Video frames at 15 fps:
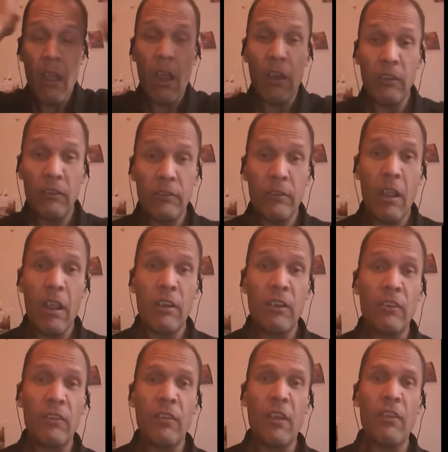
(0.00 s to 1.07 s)
I just I
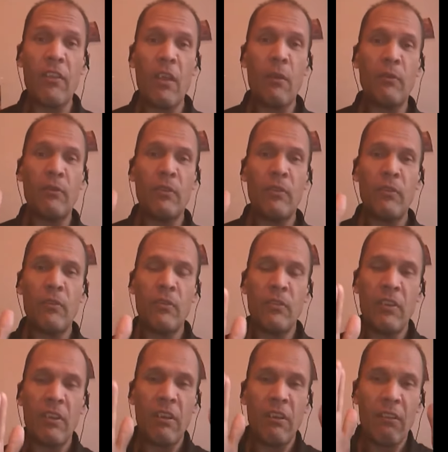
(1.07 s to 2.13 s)
just thought that was
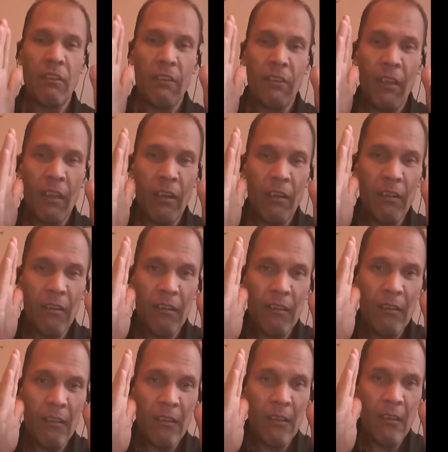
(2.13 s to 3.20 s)
interesting that
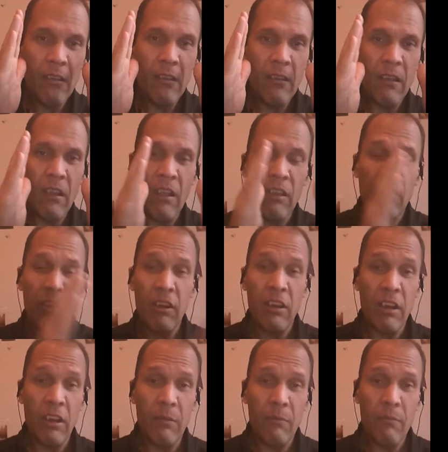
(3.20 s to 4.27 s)
a
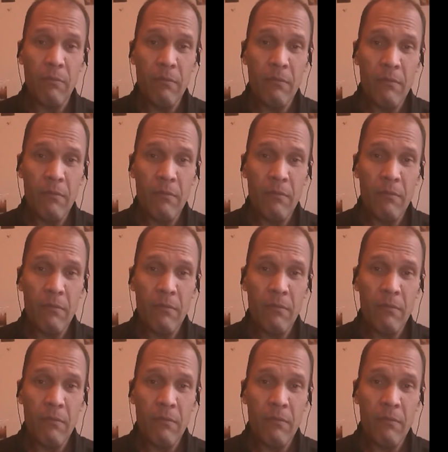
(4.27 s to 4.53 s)
team